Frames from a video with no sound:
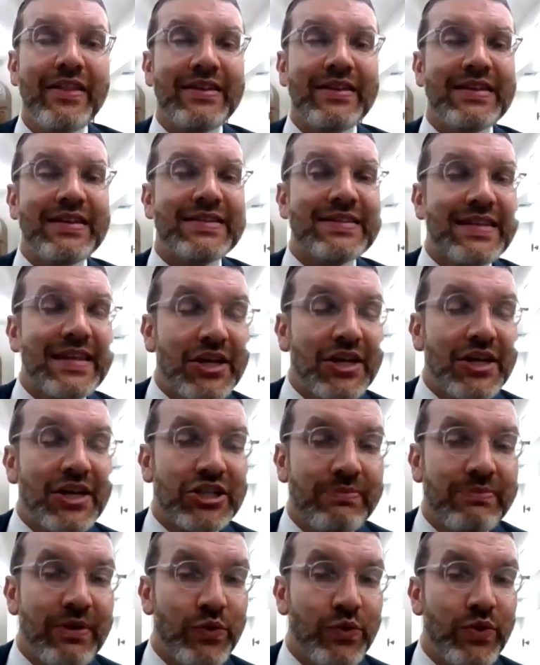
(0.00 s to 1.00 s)

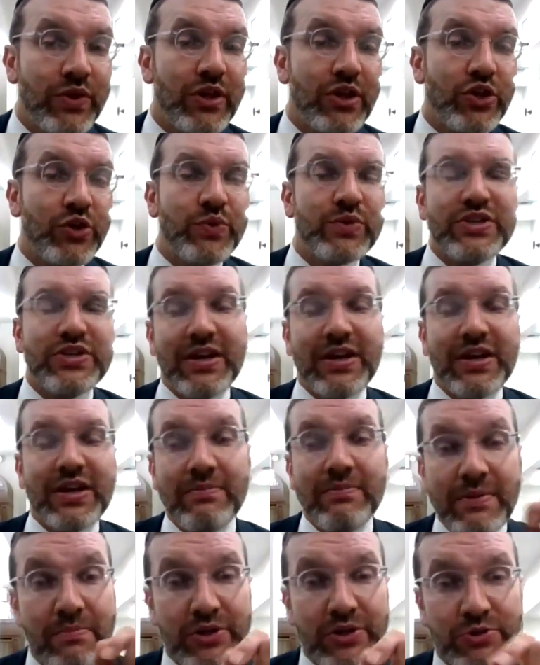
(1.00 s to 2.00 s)
distinction between the two is going to
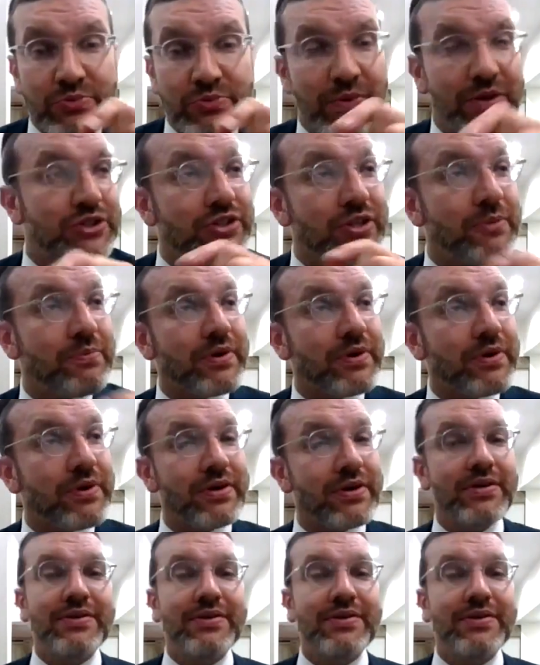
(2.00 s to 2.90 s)
be much, much deeper.